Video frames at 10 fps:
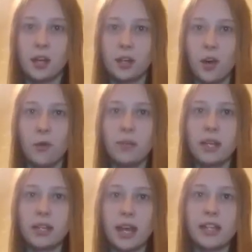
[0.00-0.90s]
comb in a
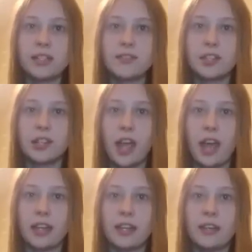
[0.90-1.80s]
case for
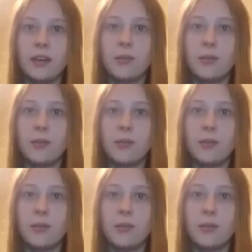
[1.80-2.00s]
Granny